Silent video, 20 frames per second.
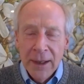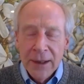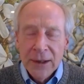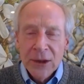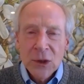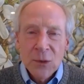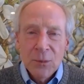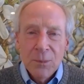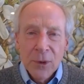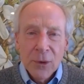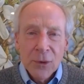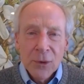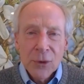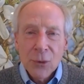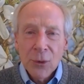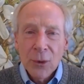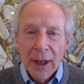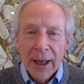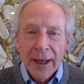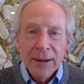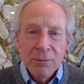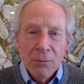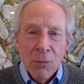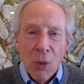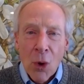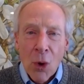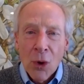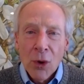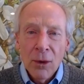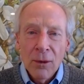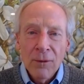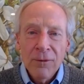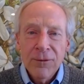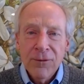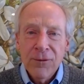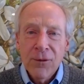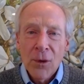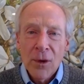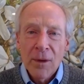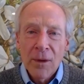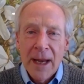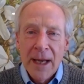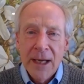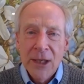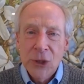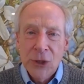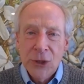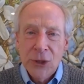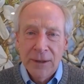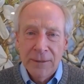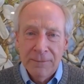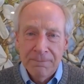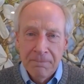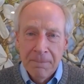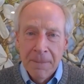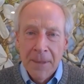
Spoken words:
spiritual and moral formation.